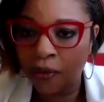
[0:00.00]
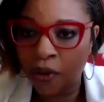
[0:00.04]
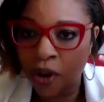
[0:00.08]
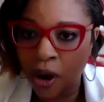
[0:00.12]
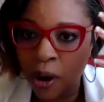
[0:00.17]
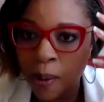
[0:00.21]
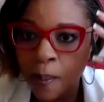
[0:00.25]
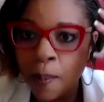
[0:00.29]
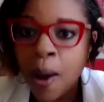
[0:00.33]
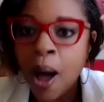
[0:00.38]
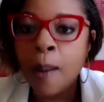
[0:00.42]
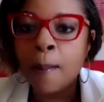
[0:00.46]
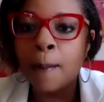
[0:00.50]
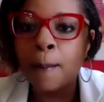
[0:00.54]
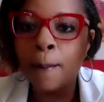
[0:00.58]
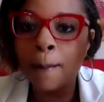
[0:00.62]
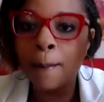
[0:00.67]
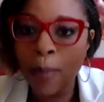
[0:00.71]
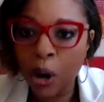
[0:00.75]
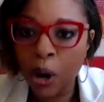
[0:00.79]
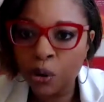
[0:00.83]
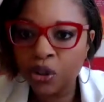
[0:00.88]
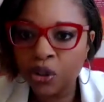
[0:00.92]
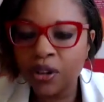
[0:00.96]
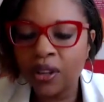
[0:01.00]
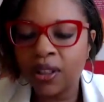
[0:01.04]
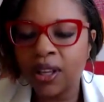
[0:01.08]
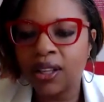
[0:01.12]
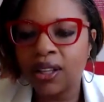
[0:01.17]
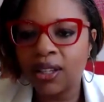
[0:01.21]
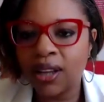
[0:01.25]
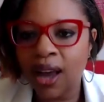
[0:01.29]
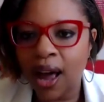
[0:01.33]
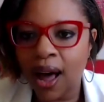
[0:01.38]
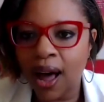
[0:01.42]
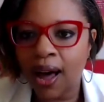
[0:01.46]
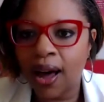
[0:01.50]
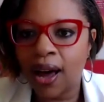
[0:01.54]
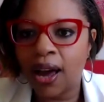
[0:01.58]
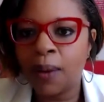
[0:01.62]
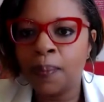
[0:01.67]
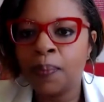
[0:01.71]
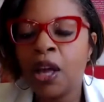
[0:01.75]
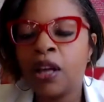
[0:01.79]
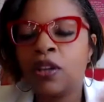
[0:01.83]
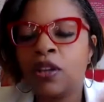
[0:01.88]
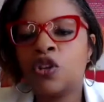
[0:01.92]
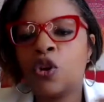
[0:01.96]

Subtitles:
from most of the time.